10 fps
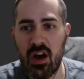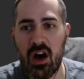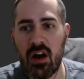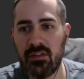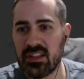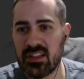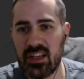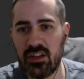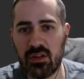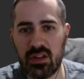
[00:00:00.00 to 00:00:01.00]
Obviously,
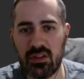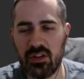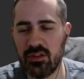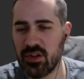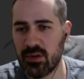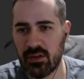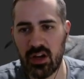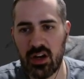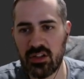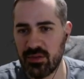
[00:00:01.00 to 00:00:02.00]
you can use your own
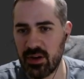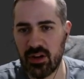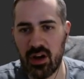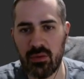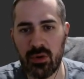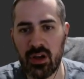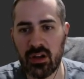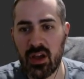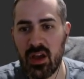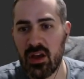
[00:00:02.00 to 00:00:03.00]
cards, your own artwork,